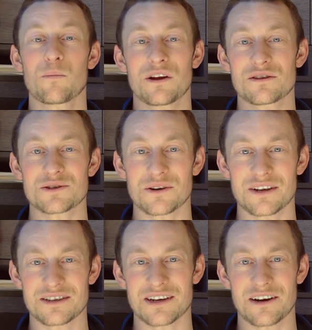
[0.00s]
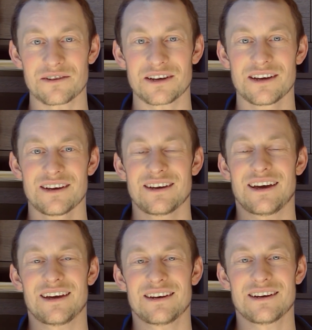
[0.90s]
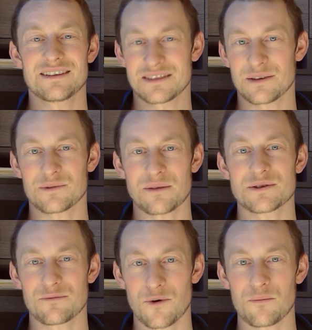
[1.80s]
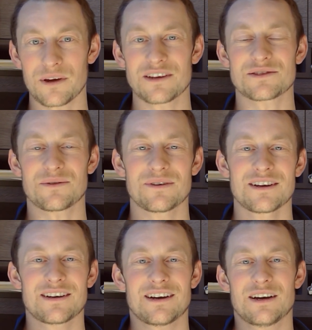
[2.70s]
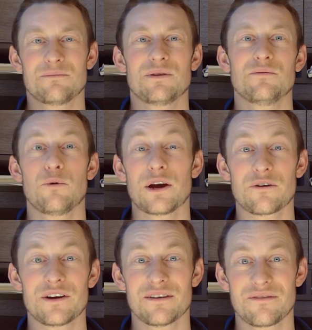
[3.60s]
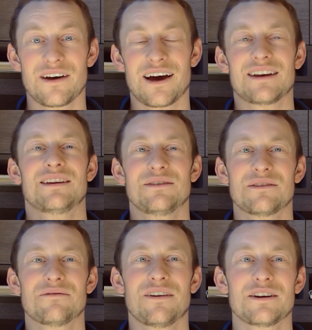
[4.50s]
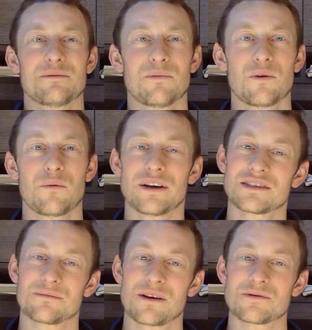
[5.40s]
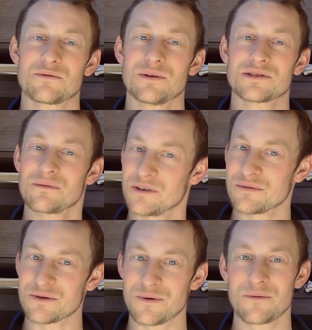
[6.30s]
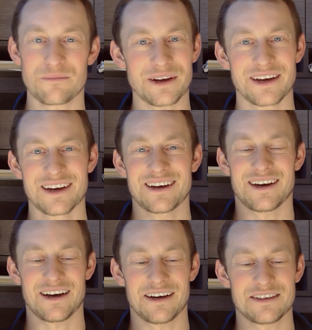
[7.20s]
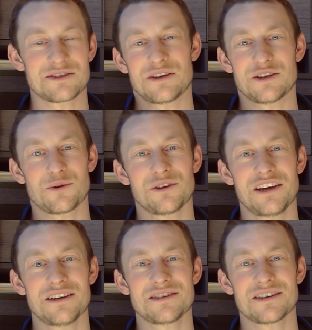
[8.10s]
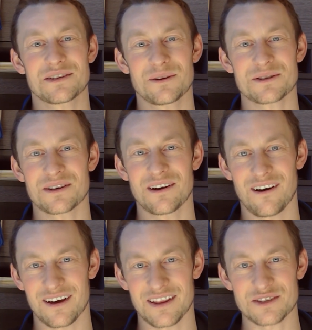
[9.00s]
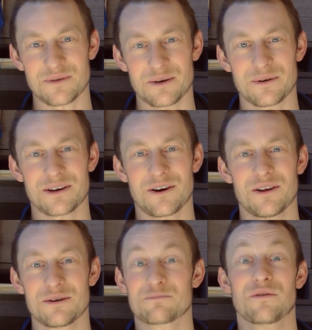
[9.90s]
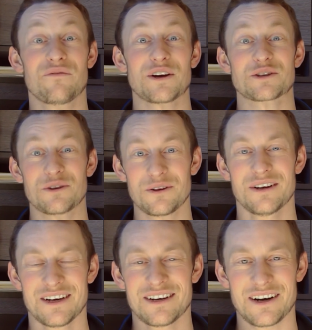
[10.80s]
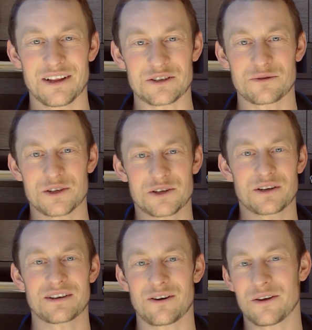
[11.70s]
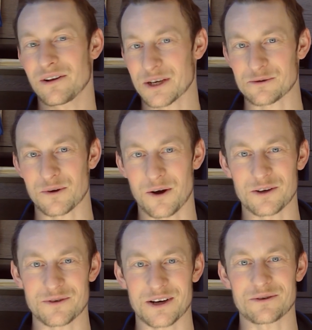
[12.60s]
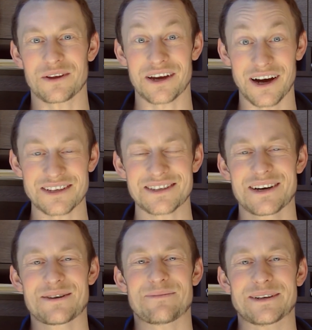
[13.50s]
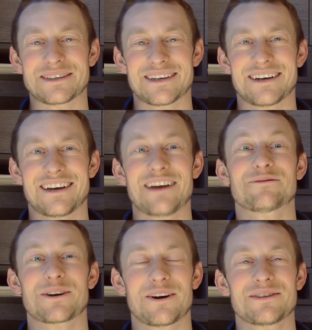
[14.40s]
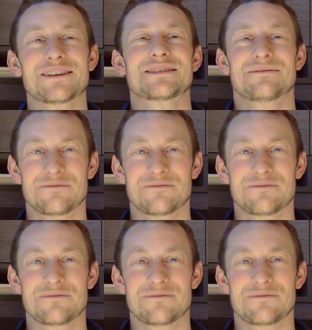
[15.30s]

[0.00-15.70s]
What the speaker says: circuit entirely, and sometimes it won't be. So be wary of that. You can find it in both ways. Sometimes it will, sometimes it won't, but it's only easy until it's not. That's why you want to call a professional electrician, call an electrical contractor like us. But regardless,